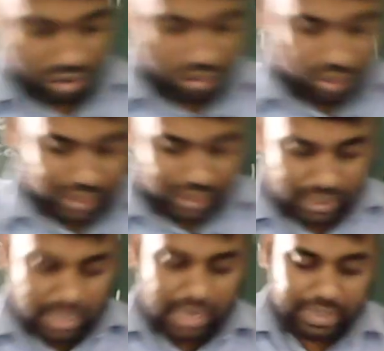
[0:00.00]
Okay,
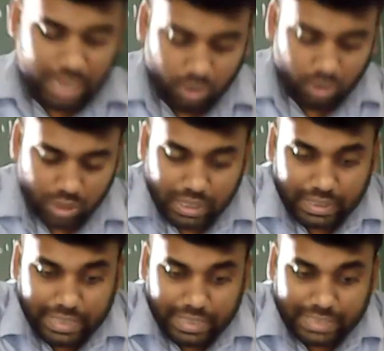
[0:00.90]
now
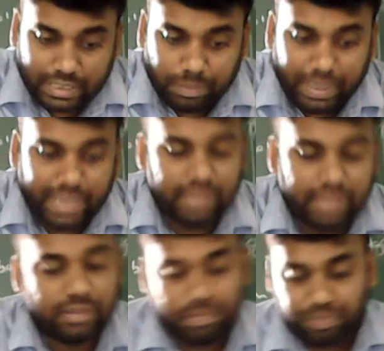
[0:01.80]
electric bell,
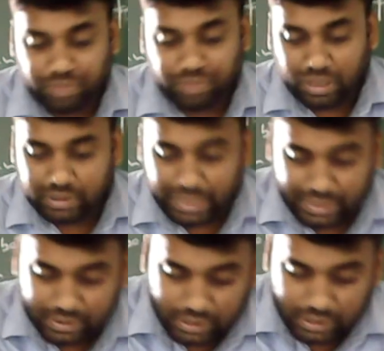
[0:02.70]
that
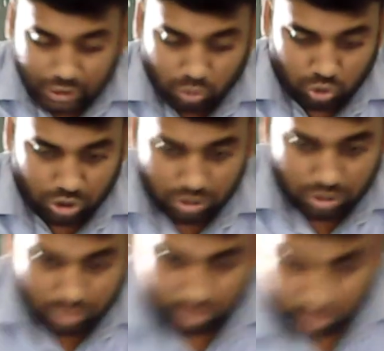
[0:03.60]
is used.
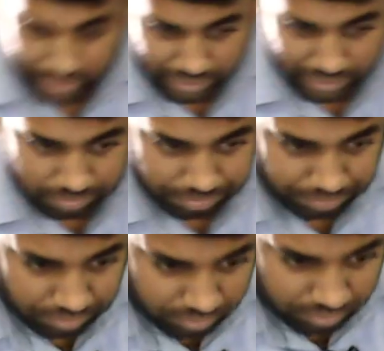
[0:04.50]
Okay,
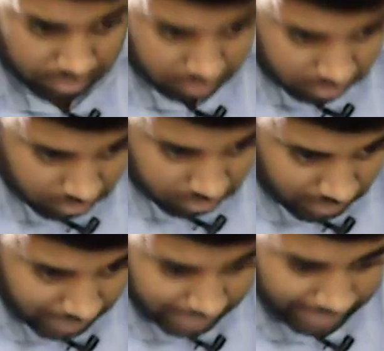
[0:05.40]

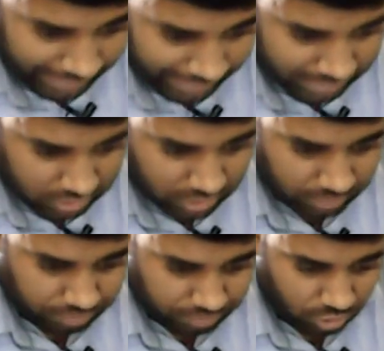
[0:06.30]
next,
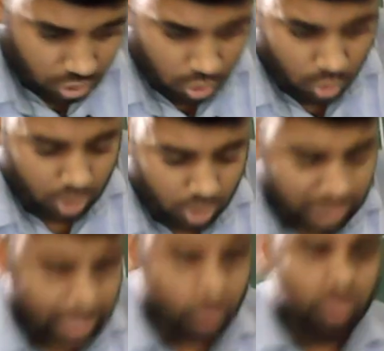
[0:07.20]

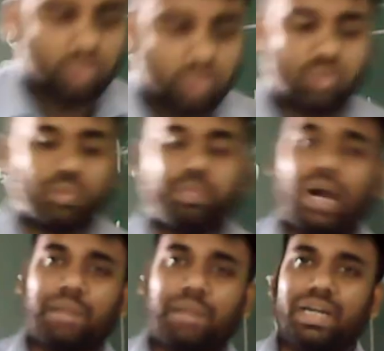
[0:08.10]
now
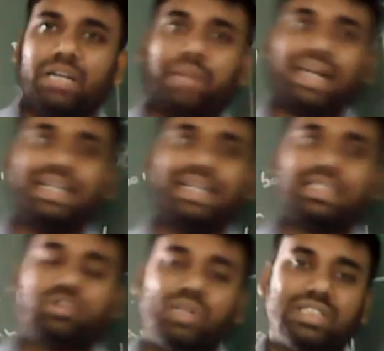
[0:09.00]
permanent magnet,
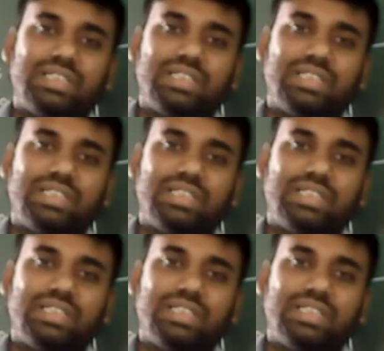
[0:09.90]
what is the